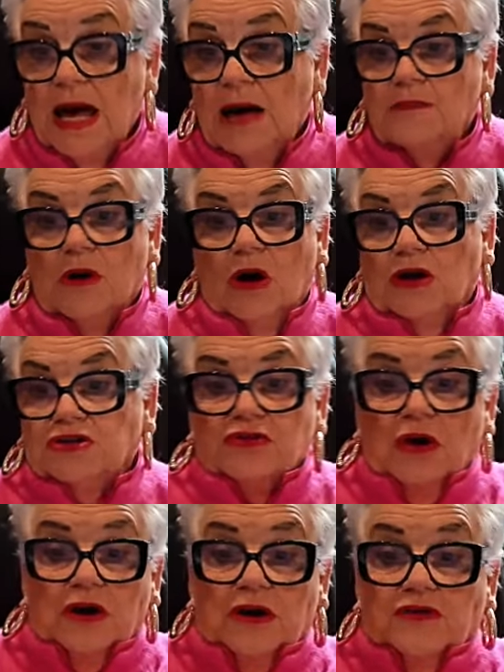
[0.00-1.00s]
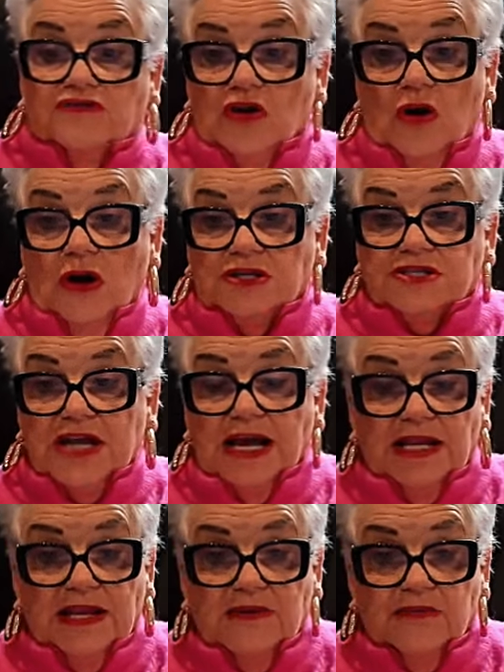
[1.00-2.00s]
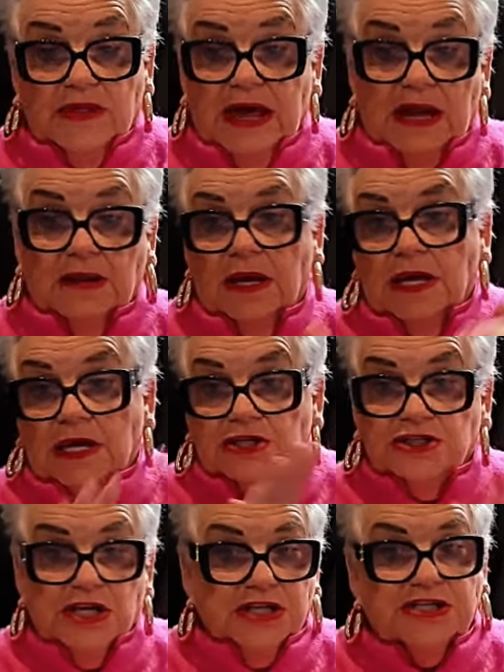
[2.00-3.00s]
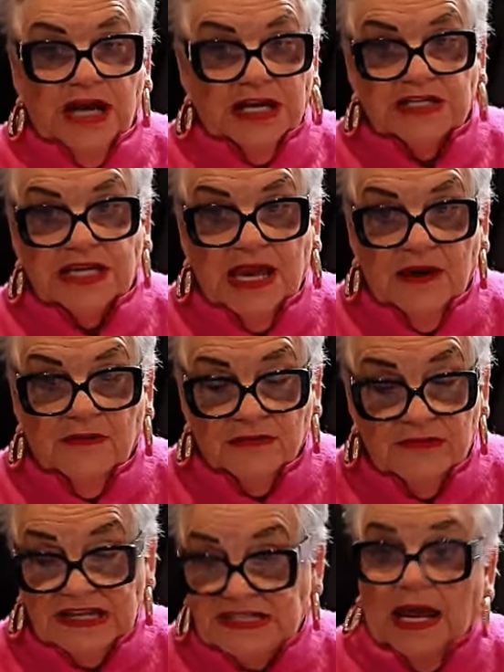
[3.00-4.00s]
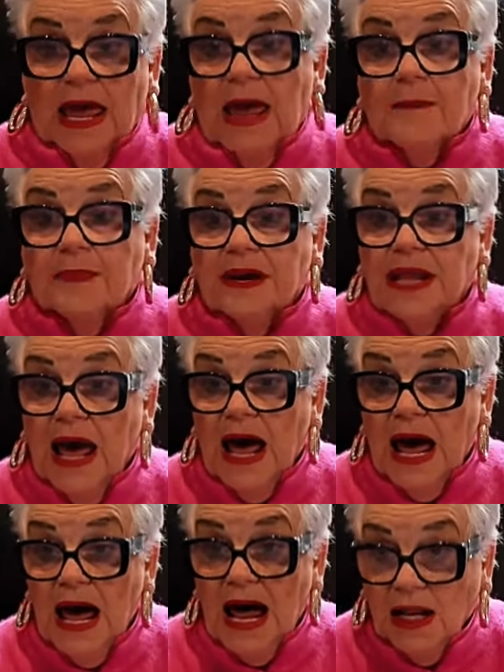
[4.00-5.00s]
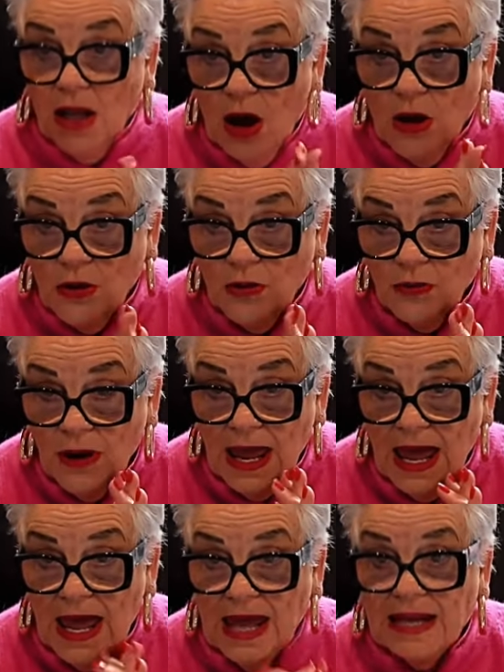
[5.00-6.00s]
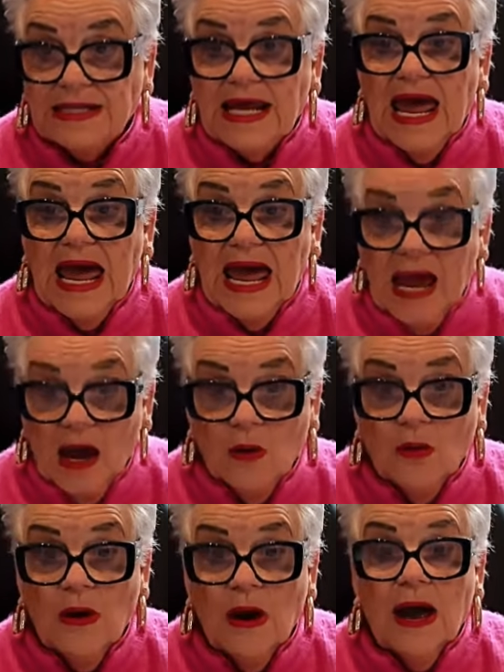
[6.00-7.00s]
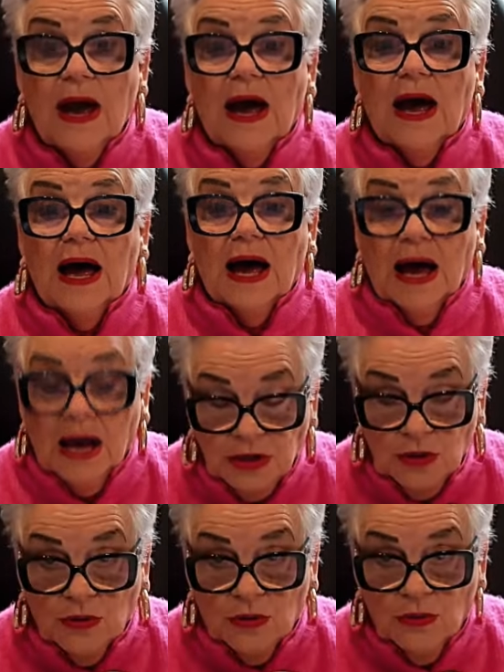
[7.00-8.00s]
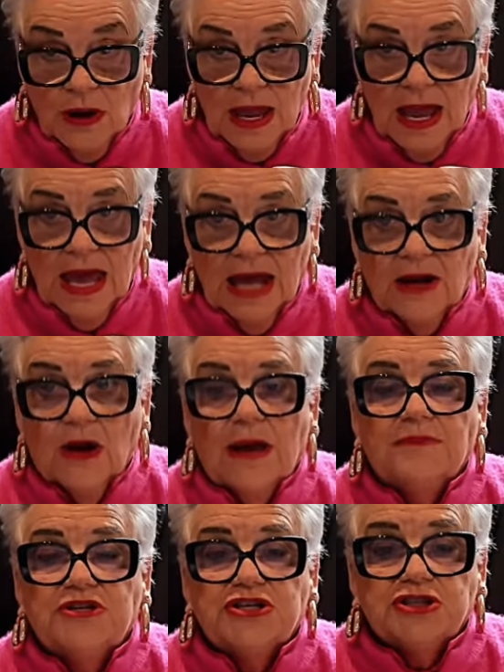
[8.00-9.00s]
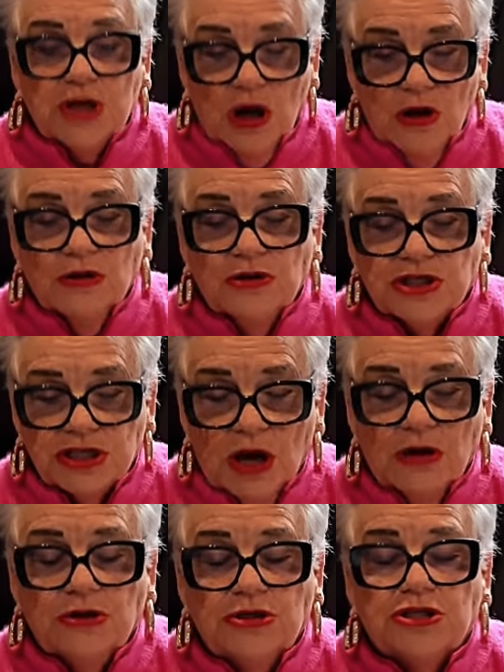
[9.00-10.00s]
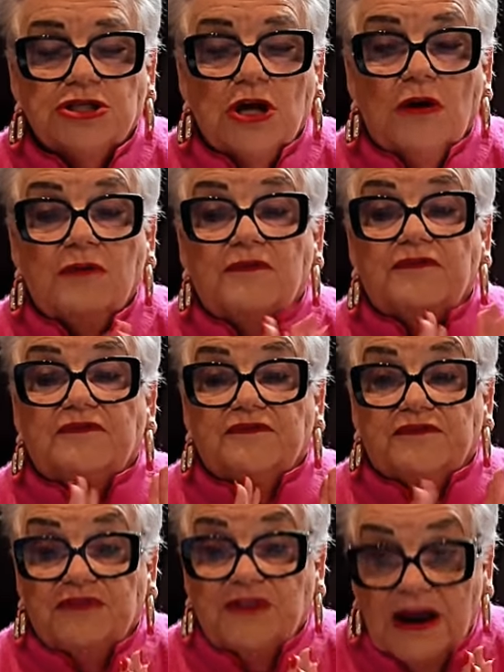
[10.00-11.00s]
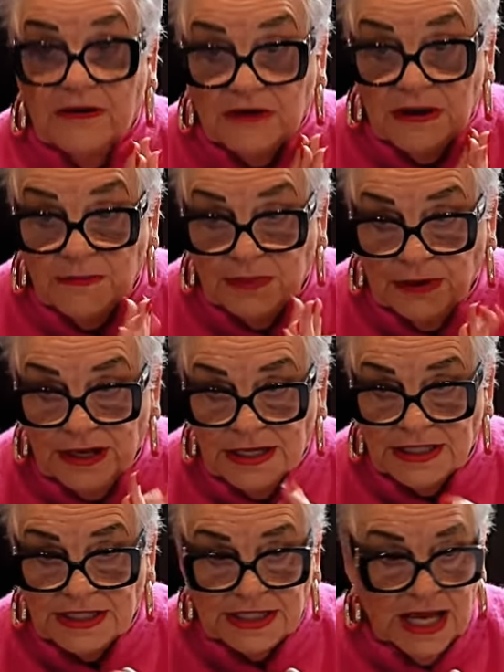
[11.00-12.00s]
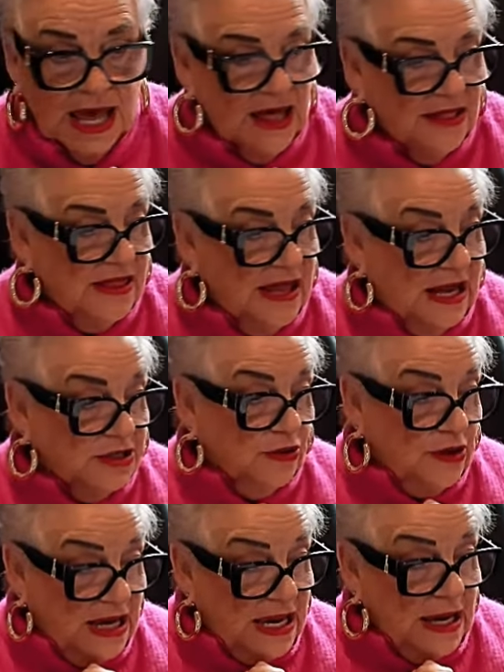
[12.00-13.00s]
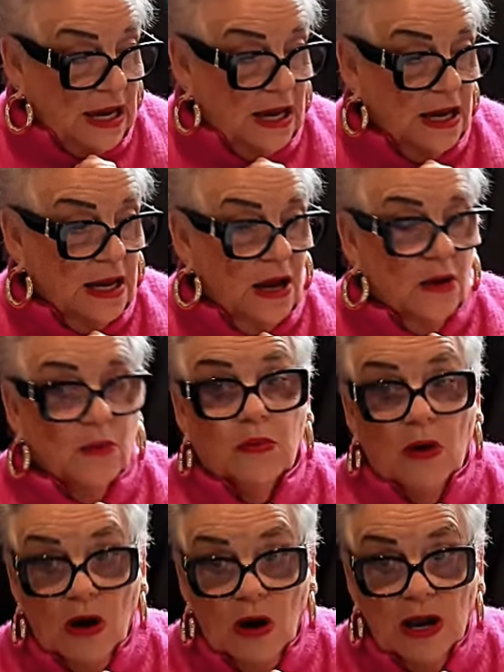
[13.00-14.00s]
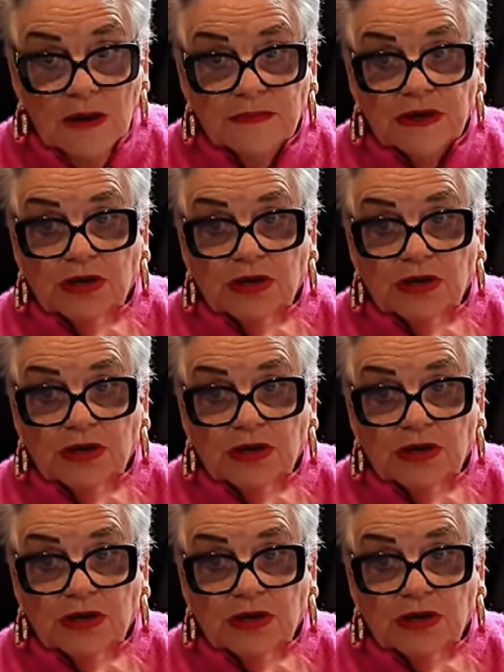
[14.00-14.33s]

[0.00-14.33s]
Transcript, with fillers: Um, I try, try and stay clear of that. She takes care of the rest. But hello, and how are you? And I am so, so, so very pleased that you're here. Why?